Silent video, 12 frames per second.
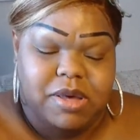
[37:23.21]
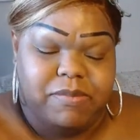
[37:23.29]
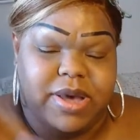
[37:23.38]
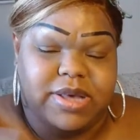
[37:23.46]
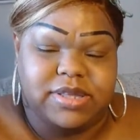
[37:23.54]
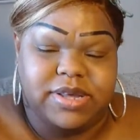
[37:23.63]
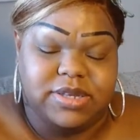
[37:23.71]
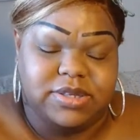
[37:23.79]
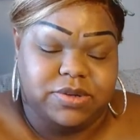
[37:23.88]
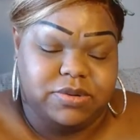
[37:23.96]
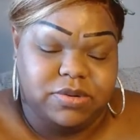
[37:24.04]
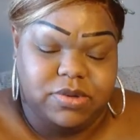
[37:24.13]
Basically,
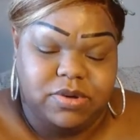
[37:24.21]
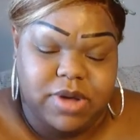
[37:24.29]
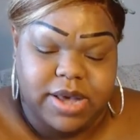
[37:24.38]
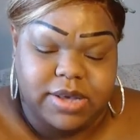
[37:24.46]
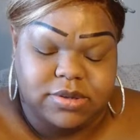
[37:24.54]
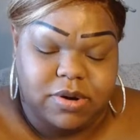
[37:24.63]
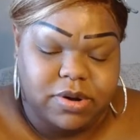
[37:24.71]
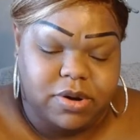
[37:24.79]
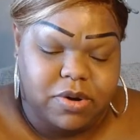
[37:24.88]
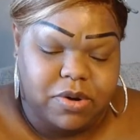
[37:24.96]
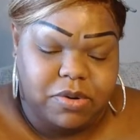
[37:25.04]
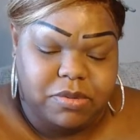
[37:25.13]
too, you guys are
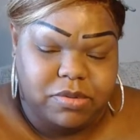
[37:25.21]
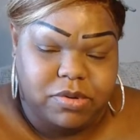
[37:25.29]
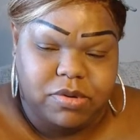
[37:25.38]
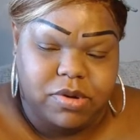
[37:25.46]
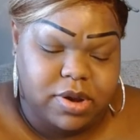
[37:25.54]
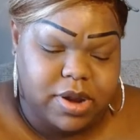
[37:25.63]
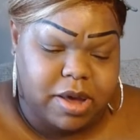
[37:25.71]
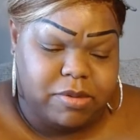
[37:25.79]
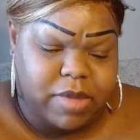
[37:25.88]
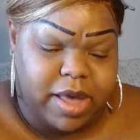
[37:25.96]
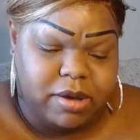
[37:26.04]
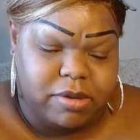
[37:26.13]
your own. You good
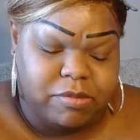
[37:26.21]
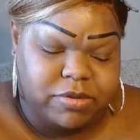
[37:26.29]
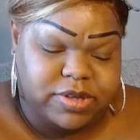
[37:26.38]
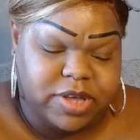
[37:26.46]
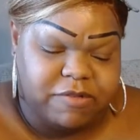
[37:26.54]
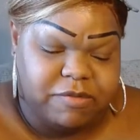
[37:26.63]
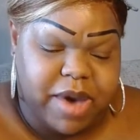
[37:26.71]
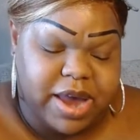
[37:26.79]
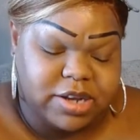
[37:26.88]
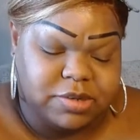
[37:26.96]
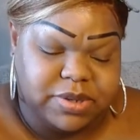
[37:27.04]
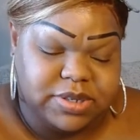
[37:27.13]
at like self
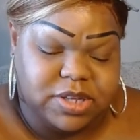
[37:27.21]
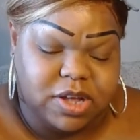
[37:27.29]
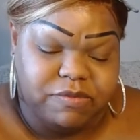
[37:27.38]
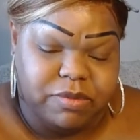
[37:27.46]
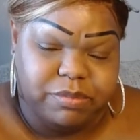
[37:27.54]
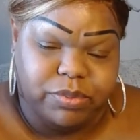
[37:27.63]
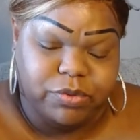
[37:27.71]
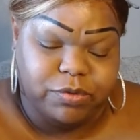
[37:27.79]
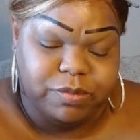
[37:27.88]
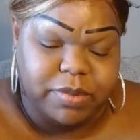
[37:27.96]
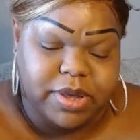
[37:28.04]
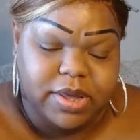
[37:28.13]
management, self
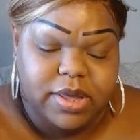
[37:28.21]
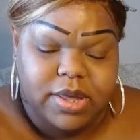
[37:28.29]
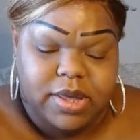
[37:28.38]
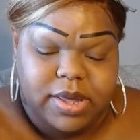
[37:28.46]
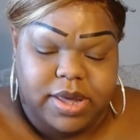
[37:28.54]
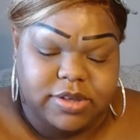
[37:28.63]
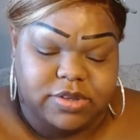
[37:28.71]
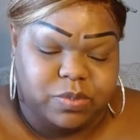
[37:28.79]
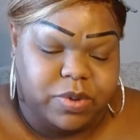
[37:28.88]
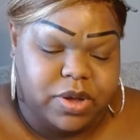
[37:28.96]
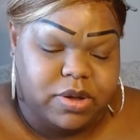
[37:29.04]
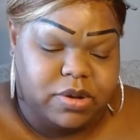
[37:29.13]
improvement as
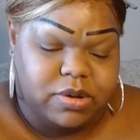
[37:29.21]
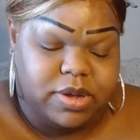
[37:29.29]
well.